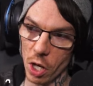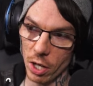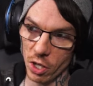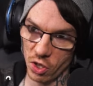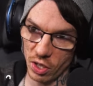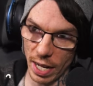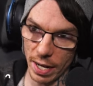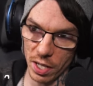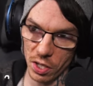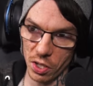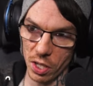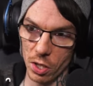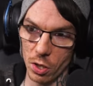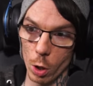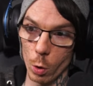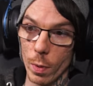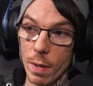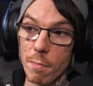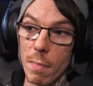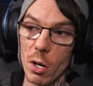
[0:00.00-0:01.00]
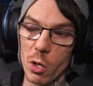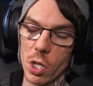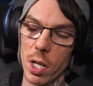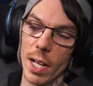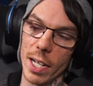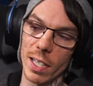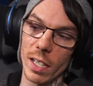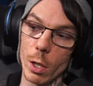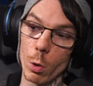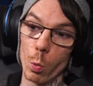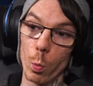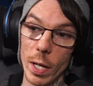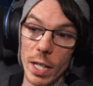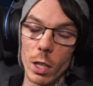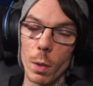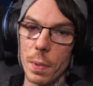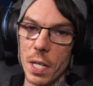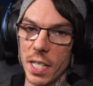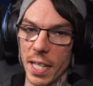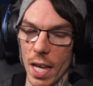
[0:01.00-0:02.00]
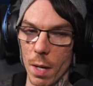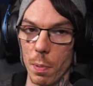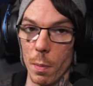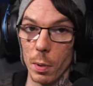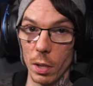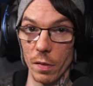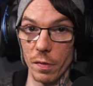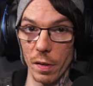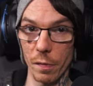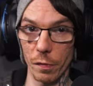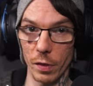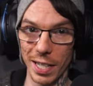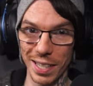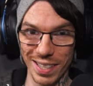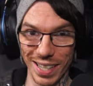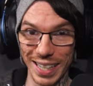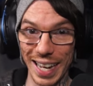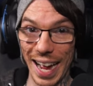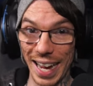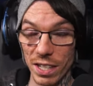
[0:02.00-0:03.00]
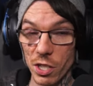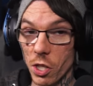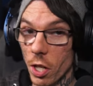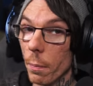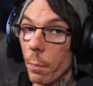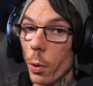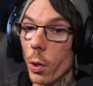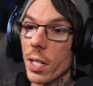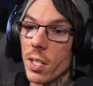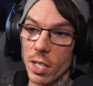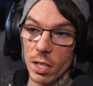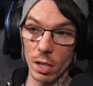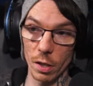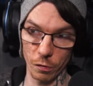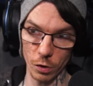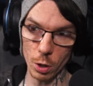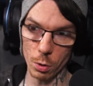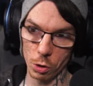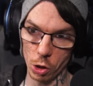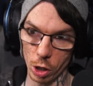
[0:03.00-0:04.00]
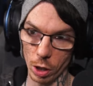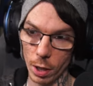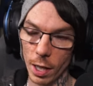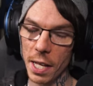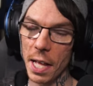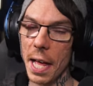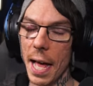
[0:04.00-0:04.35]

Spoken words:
are statuses that we most likely will be capable of inflicting at some point in the future,